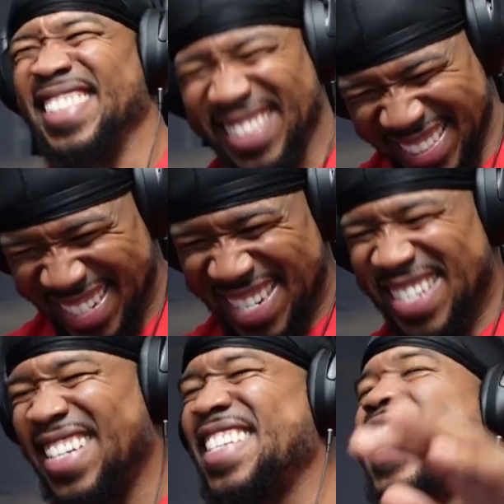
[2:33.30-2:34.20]
Damn it.
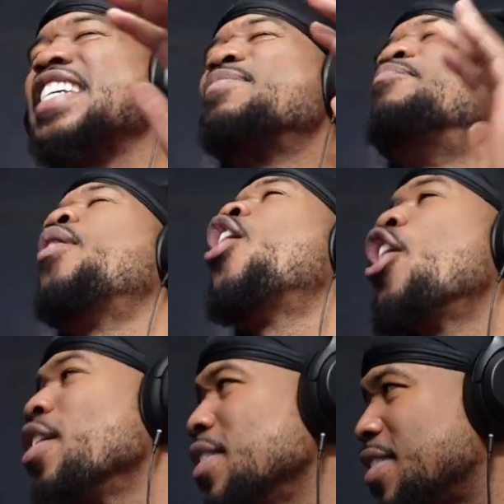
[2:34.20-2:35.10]
I- and that's
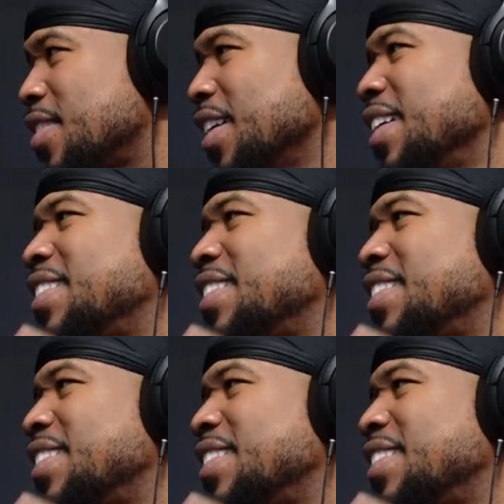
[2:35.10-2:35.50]
bars.